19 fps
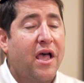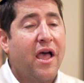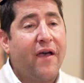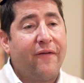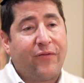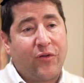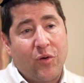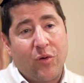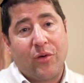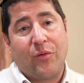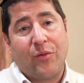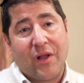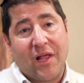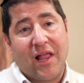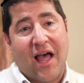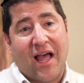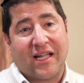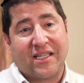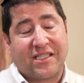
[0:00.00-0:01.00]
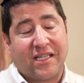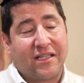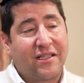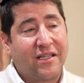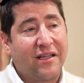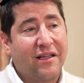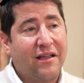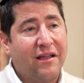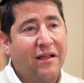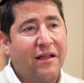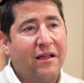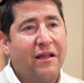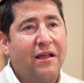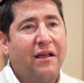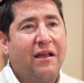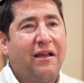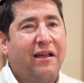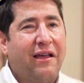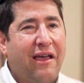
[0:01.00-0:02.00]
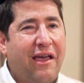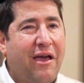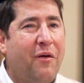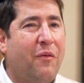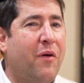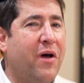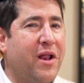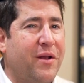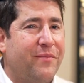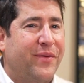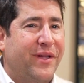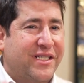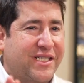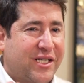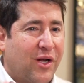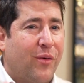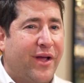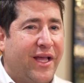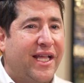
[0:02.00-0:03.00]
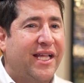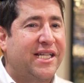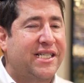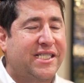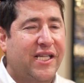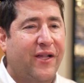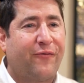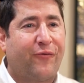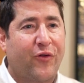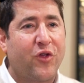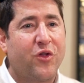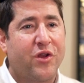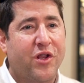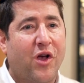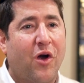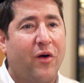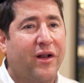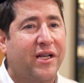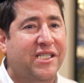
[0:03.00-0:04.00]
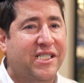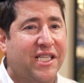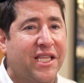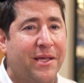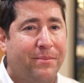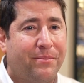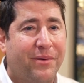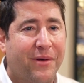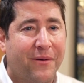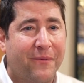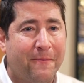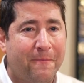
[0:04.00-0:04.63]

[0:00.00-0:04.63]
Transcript: If you would realize it, it wouldn't be so easy for you to go to sleep.